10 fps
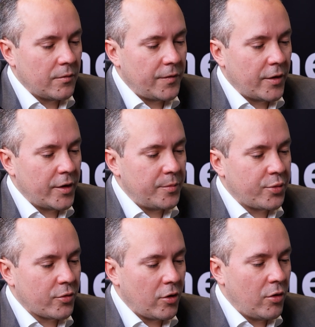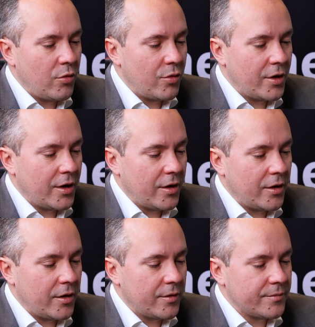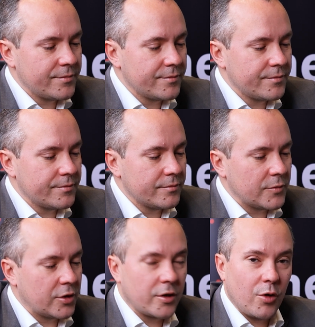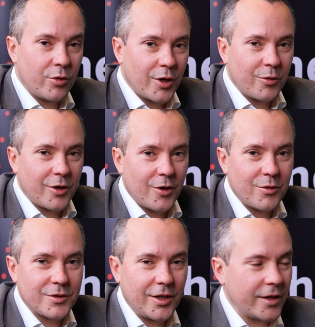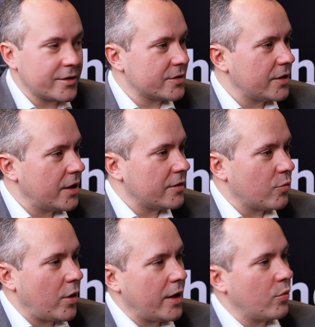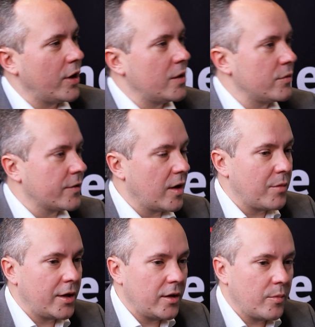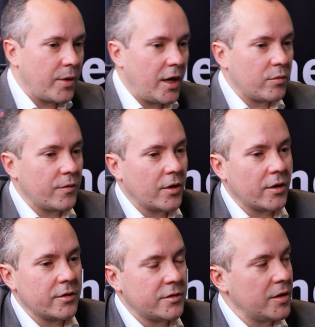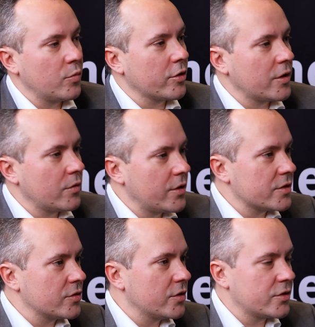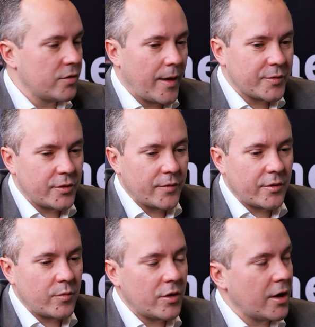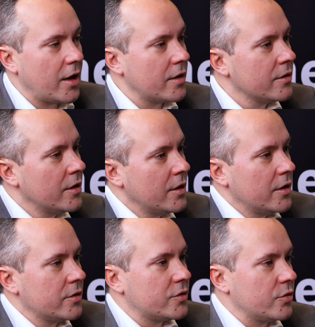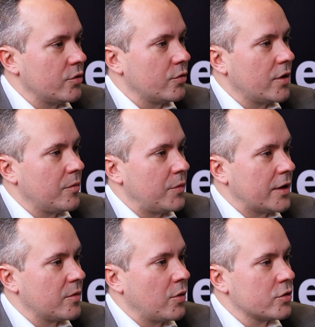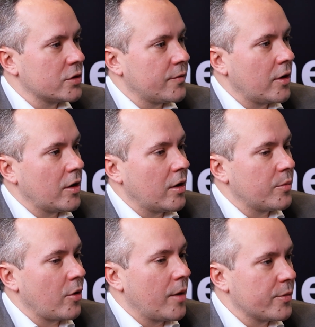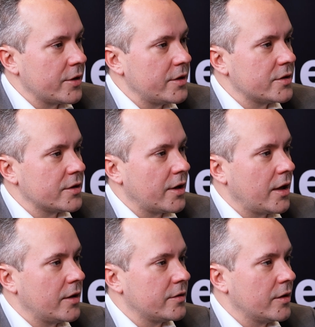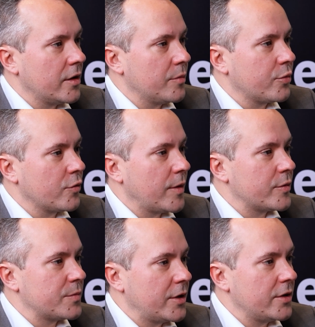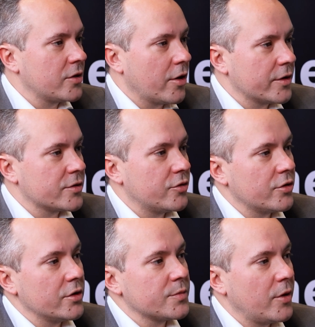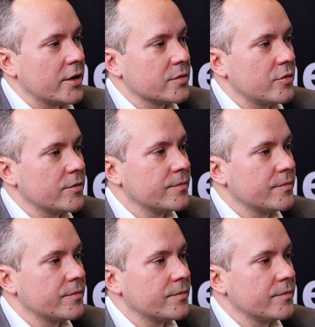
very pro go, as I like to say. Why wait? We've got money in the bank. We've got a good team working with us. So let's do absolutely everything we can to make the most of our properties and prove up as many targets to drill as possible.